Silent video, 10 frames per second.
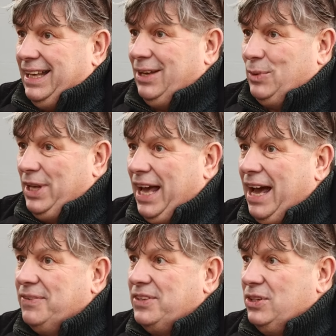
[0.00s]
we
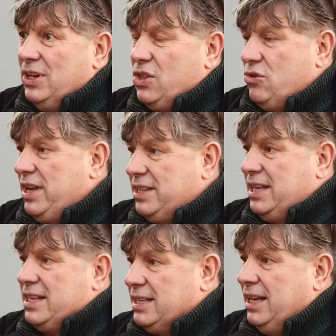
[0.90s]
have to address
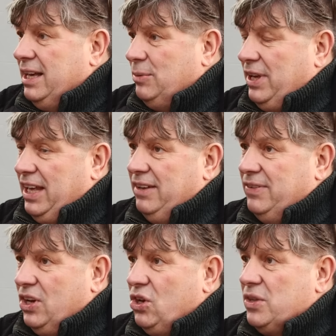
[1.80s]
this. We
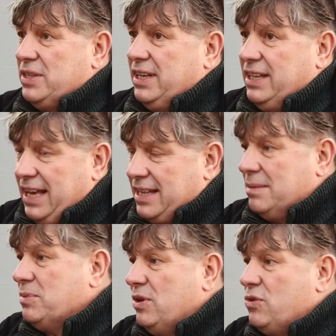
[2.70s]
either got to get
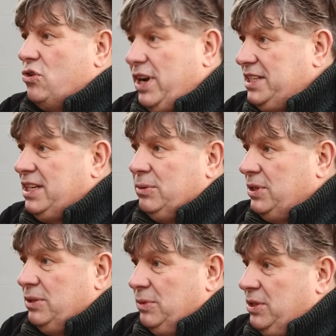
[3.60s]
some sort of trade deal
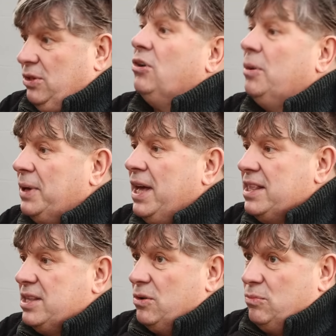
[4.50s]
with Europe
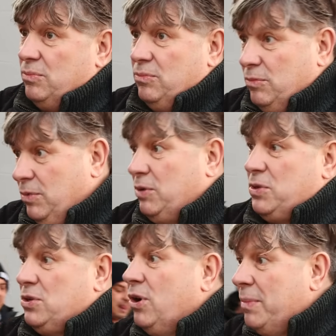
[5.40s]
to
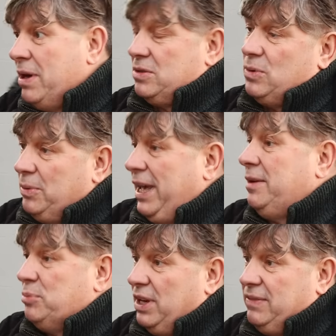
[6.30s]
restore most of what we
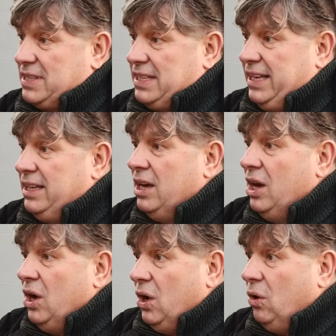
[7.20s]
had previously,
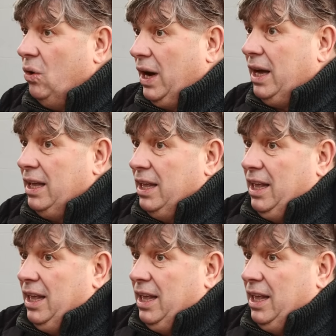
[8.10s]
or